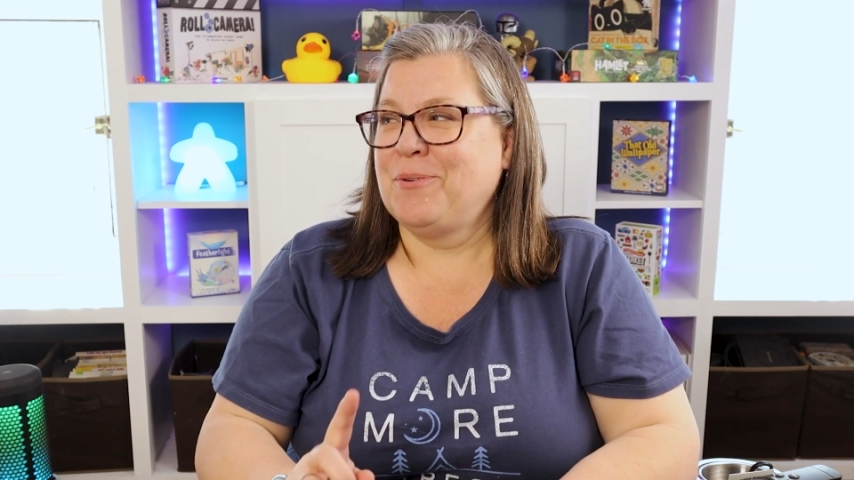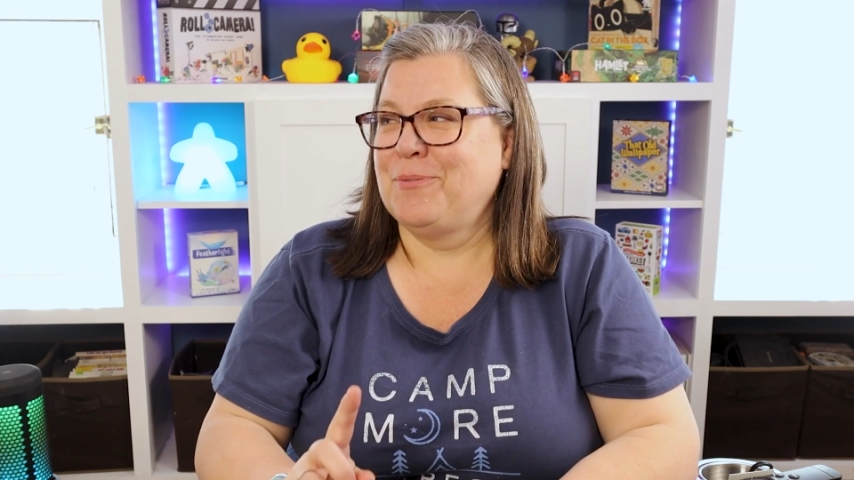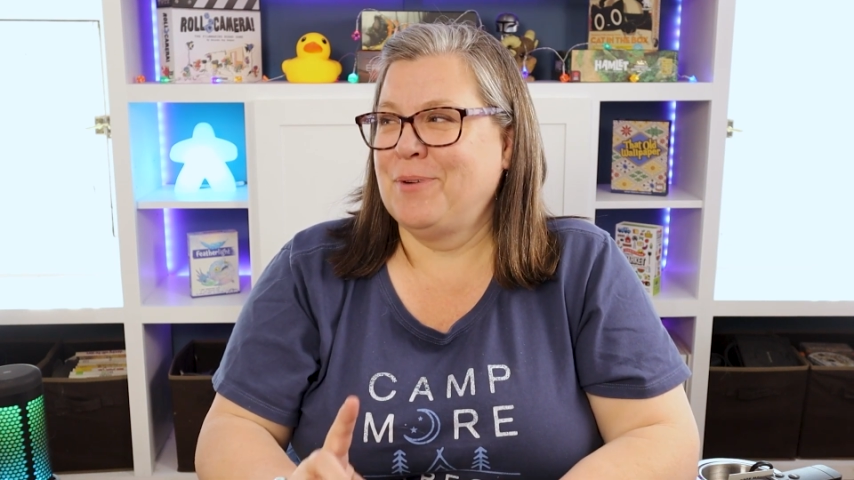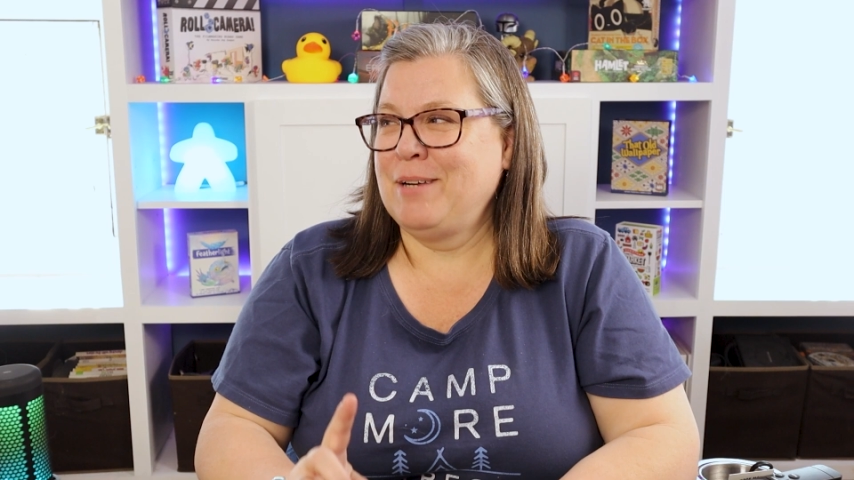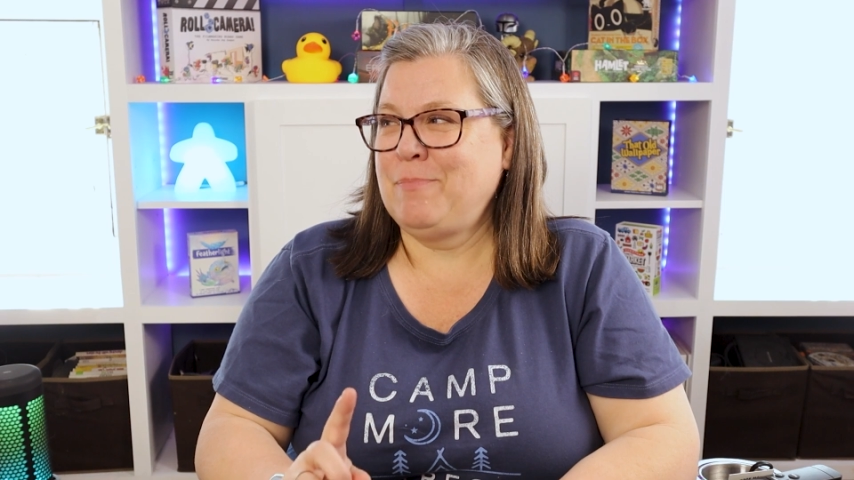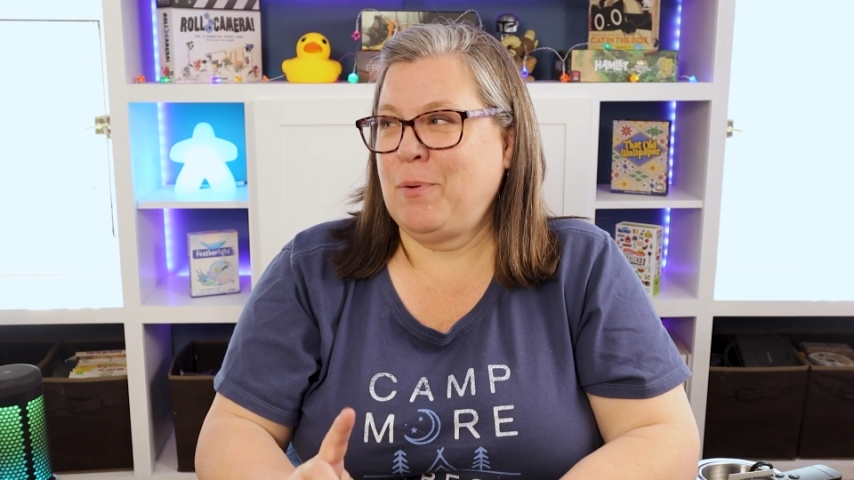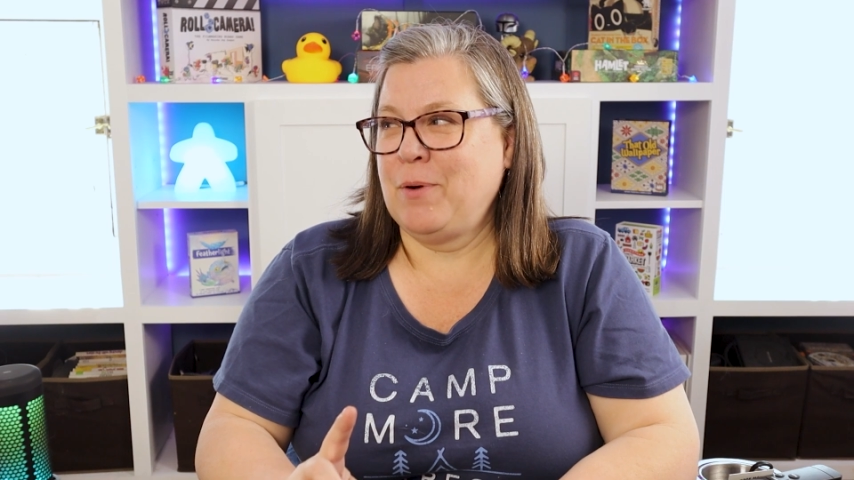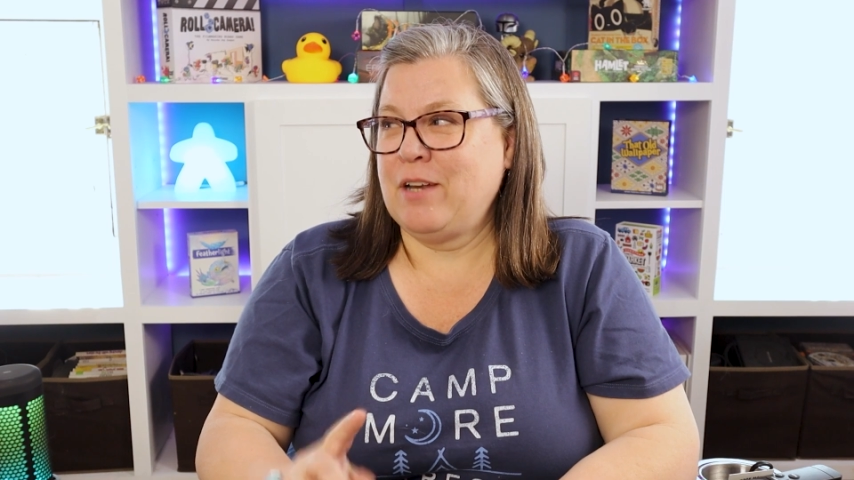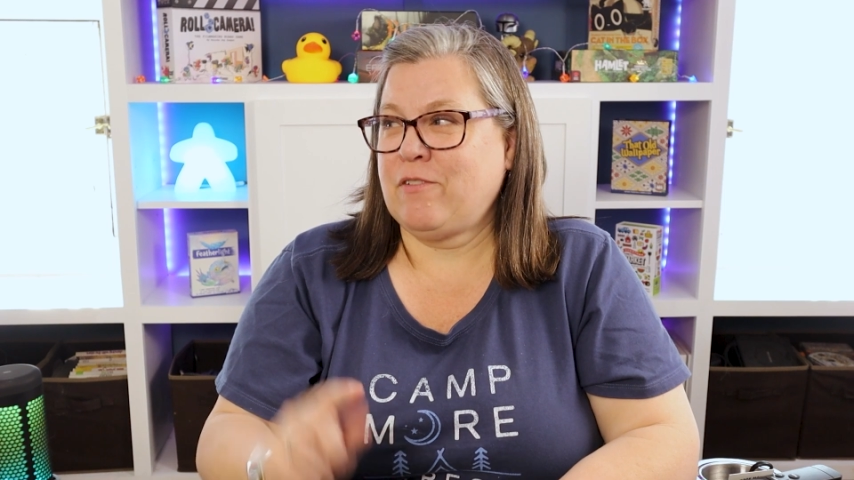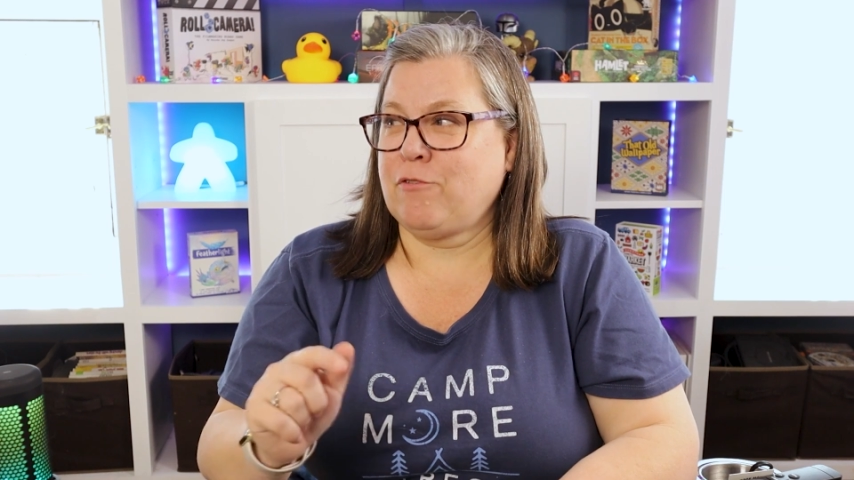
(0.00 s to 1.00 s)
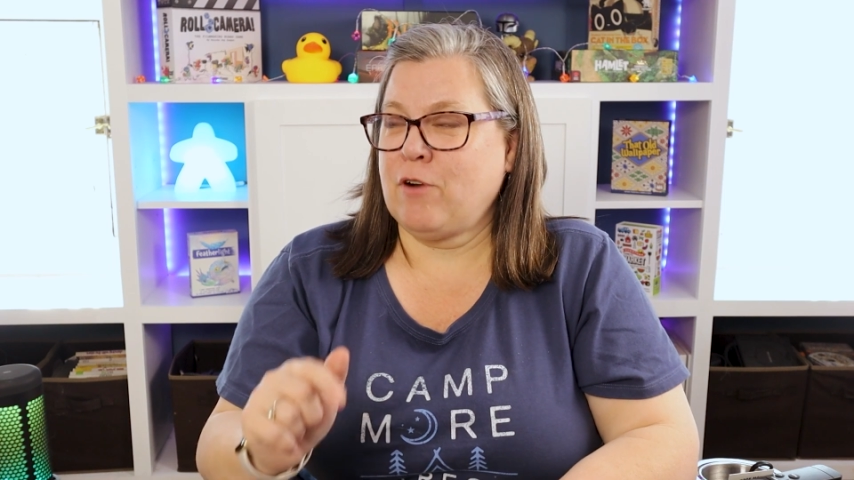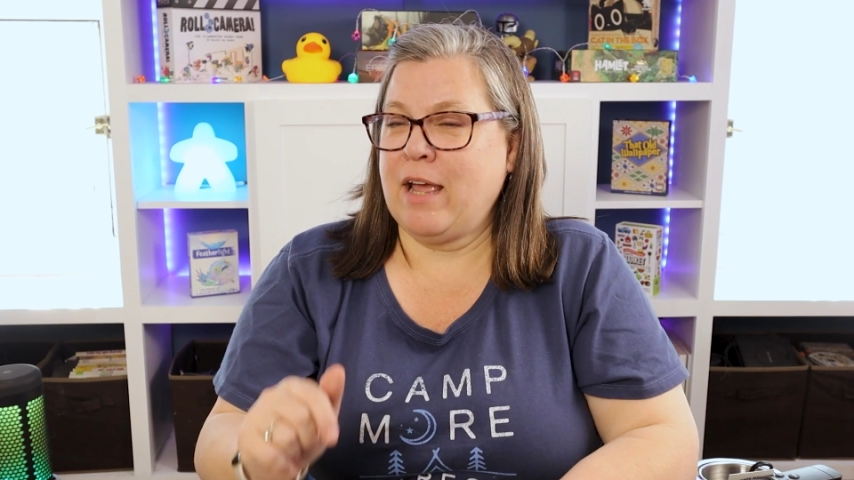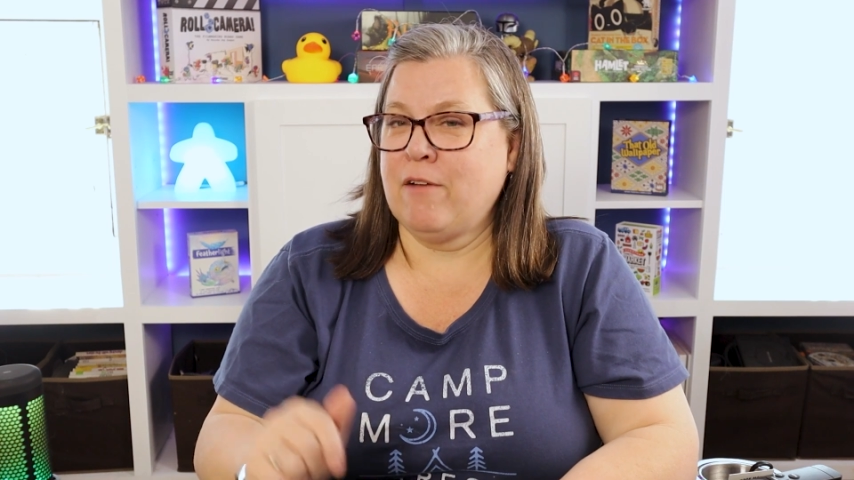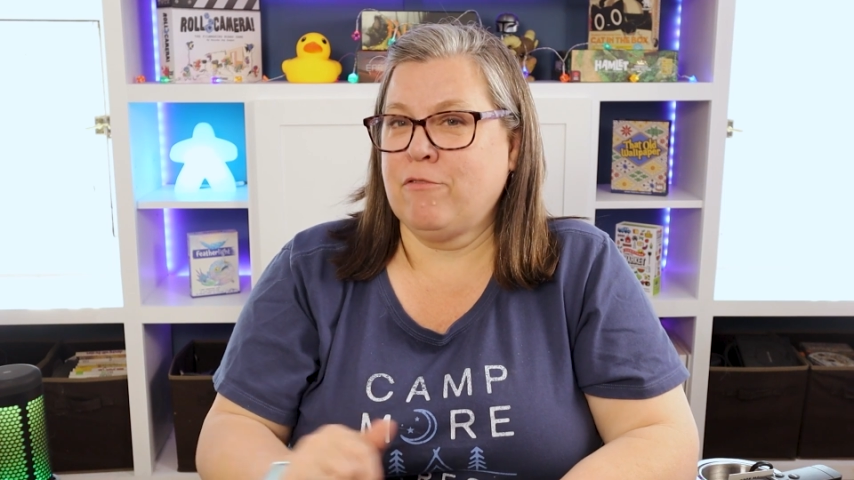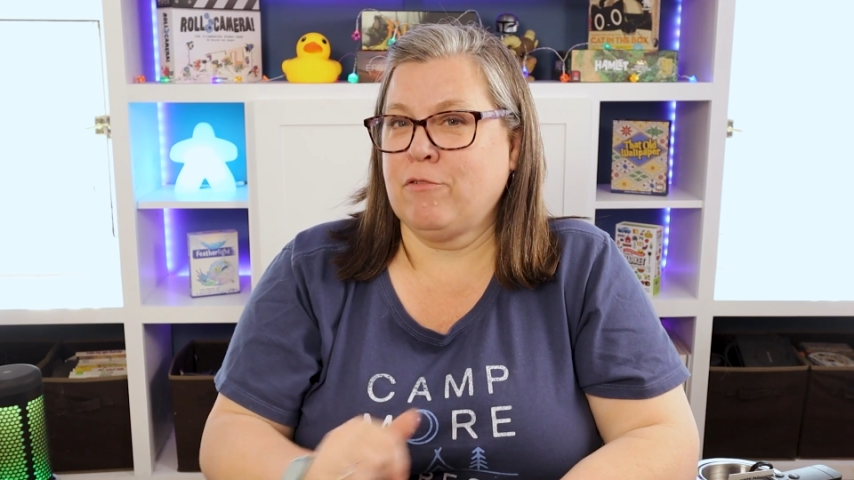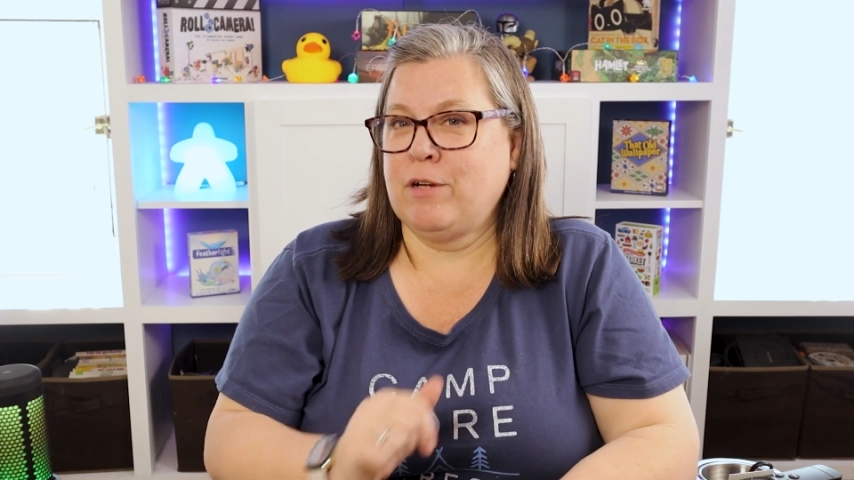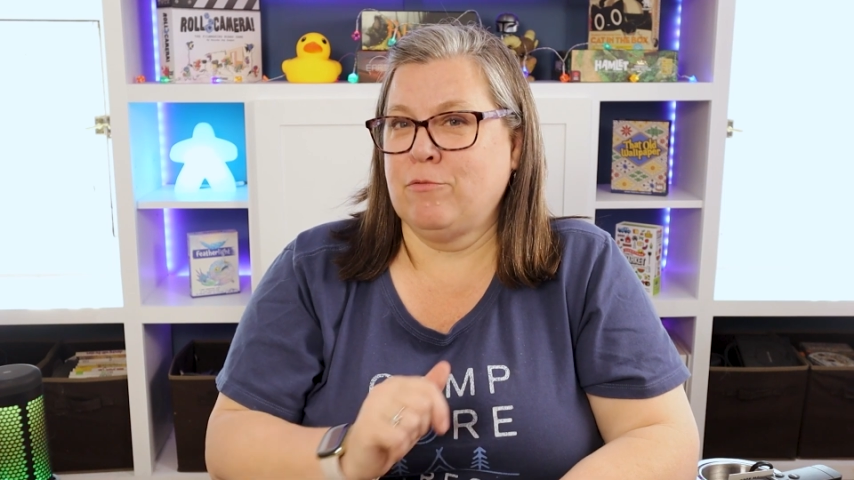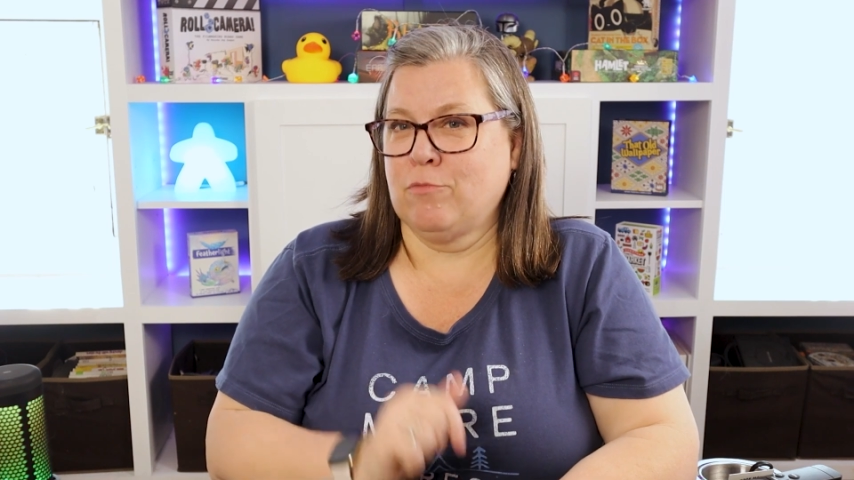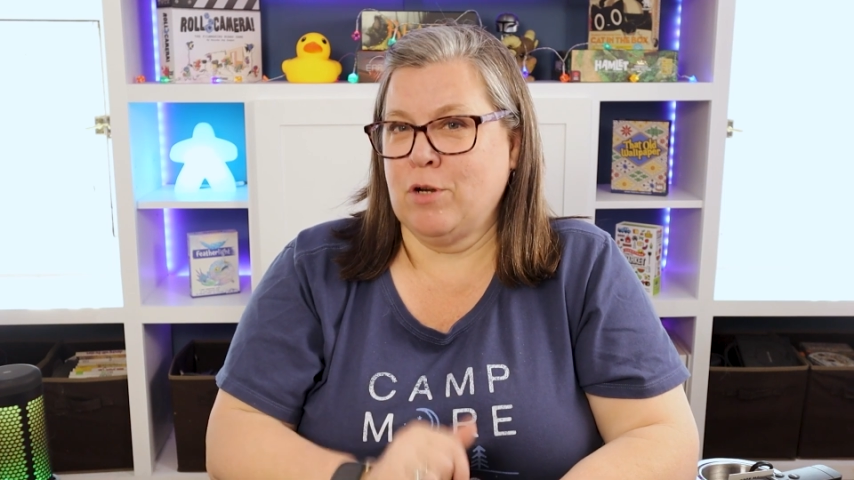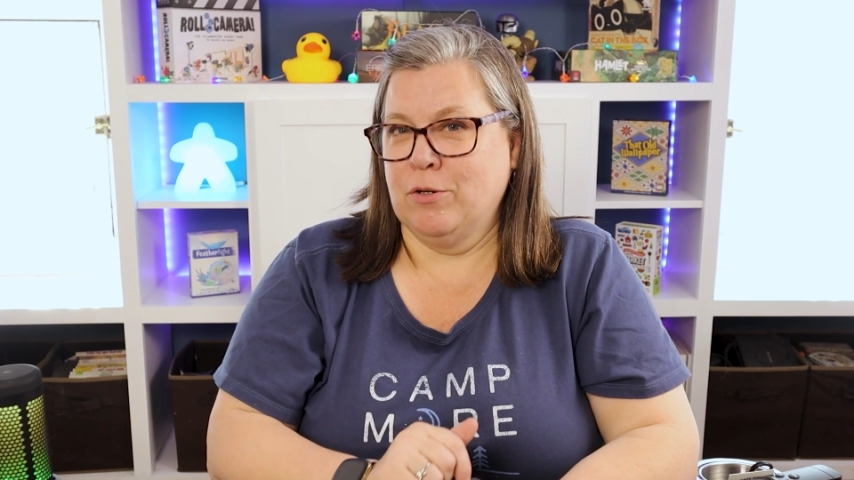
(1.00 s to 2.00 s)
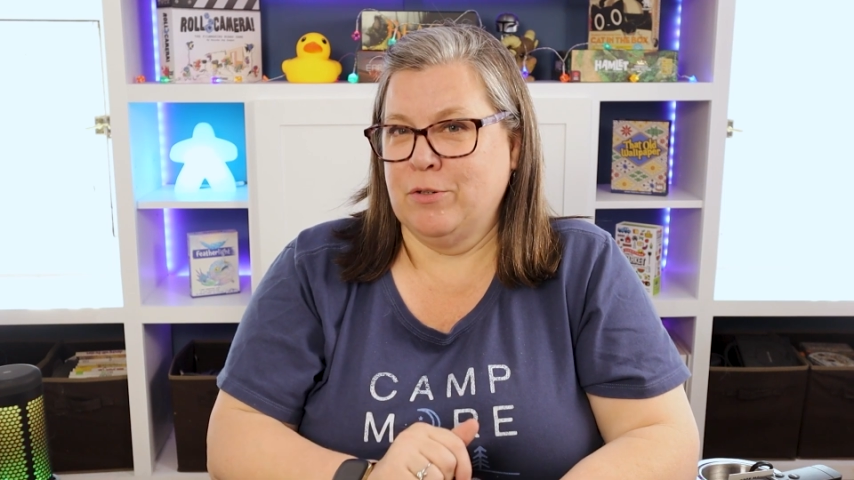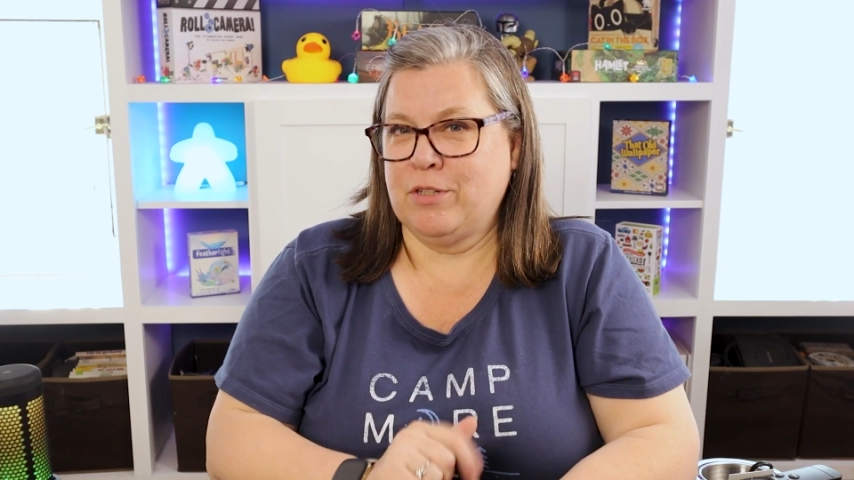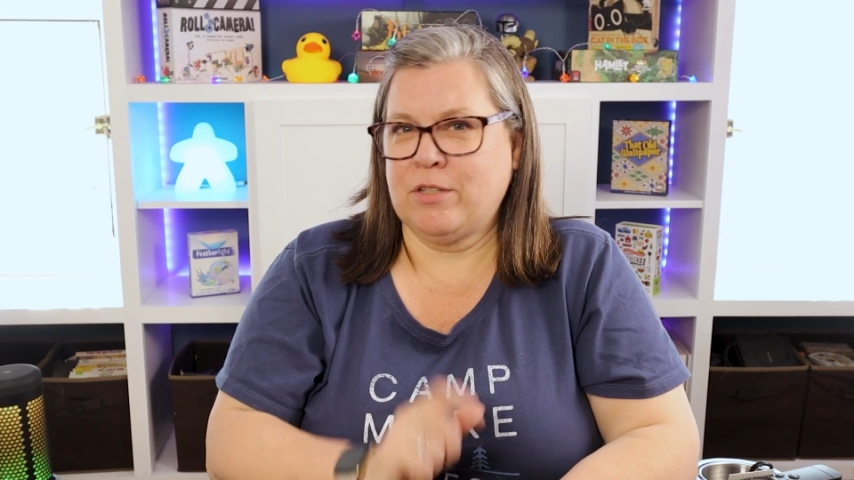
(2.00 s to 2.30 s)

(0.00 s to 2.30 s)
1 point for every road.